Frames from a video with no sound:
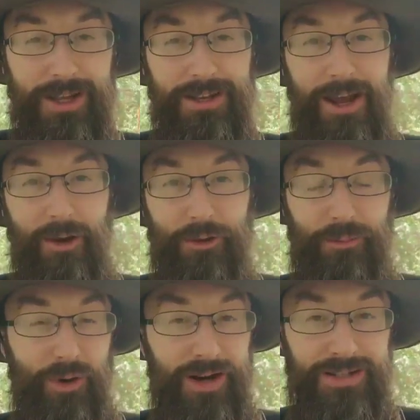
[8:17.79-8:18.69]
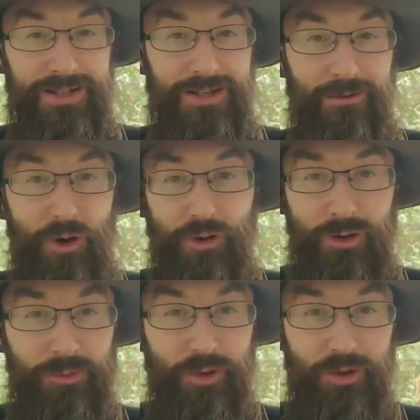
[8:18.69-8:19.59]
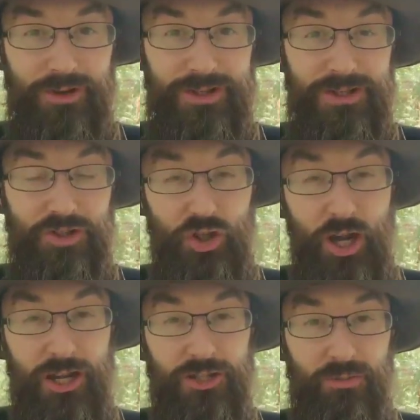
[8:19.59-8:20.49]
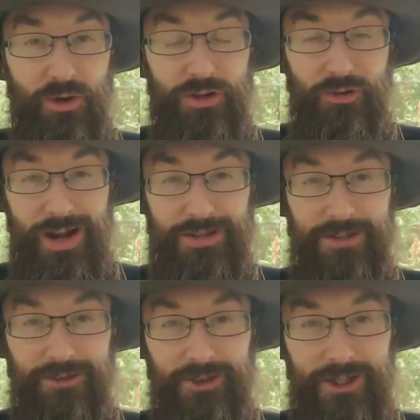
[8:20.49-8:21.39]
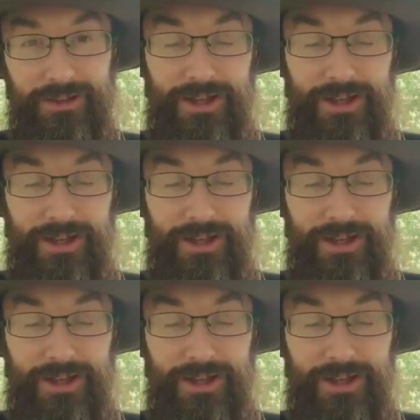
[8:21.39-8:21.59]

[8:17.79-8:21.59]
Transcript: Now the prices of all cryptocurrencies change pretty drastically,